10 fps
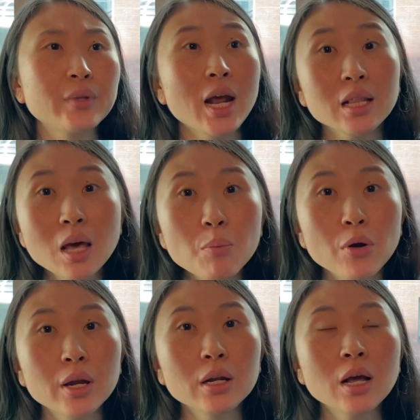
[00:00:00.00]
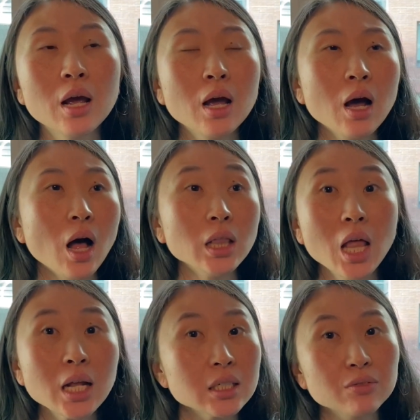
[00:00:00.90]
And at that point, a
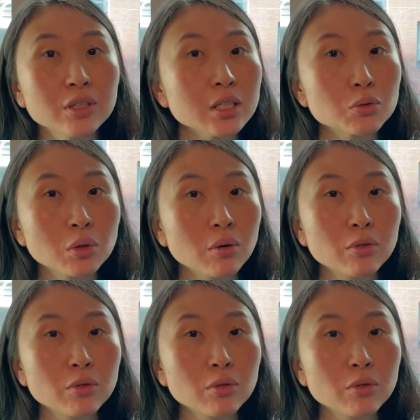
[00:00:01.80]
lot of different things were going through